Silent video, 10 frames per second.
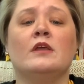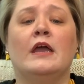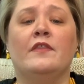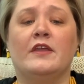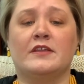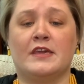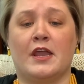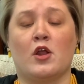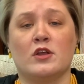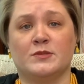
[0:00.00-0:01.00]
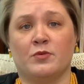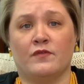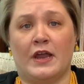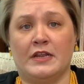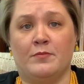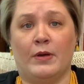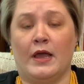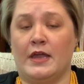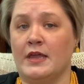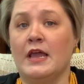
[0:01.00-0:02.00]
And then care is provided
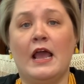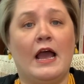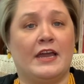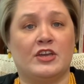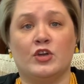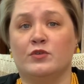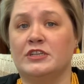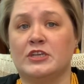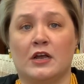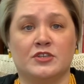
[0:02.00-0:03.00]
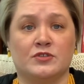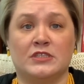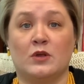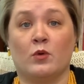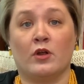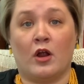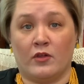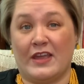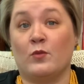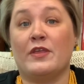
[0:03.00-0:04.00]
by, I can go to doctors that are
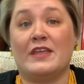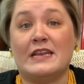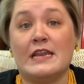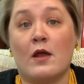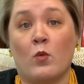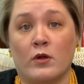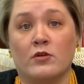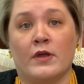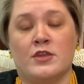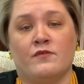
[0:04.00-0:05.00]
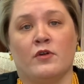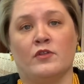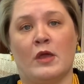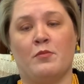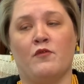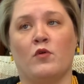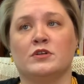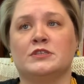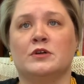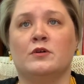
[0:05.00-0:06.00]
like within network, right? You've heard that before.
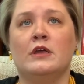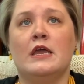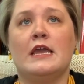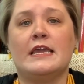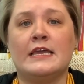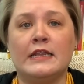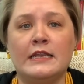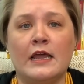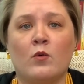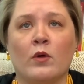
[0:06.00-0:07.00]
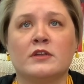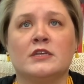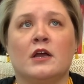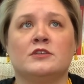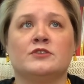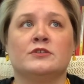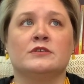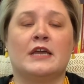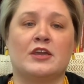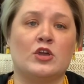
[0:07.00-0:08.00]
So in-network
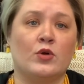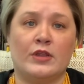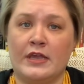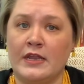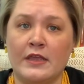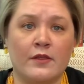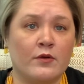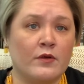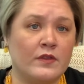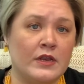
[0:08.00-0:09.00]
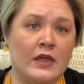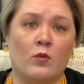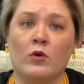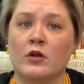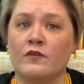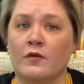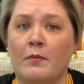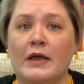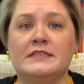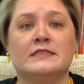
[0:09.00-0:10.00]
doctors, I can go to any that are in the network for
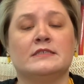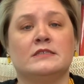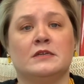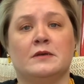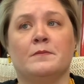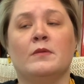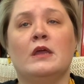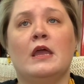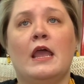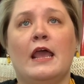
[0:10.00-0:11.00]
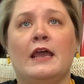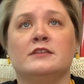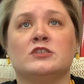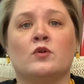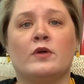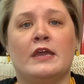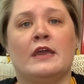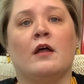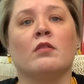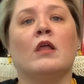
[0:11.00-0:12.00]
my system. And so
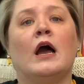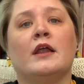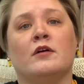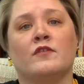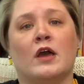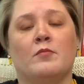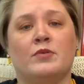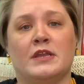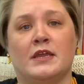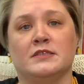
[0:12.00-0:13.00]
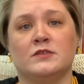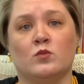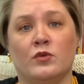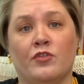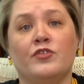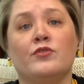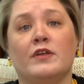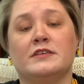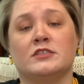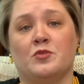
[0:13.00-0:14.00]
a lot of companies will do
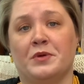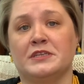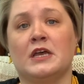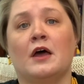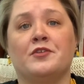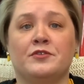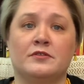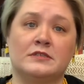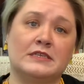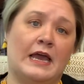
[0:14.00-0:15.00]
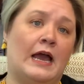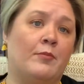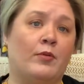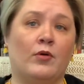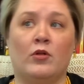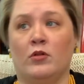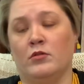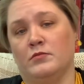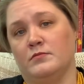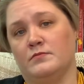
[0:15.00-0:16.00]
this. So McDonald's, Apple,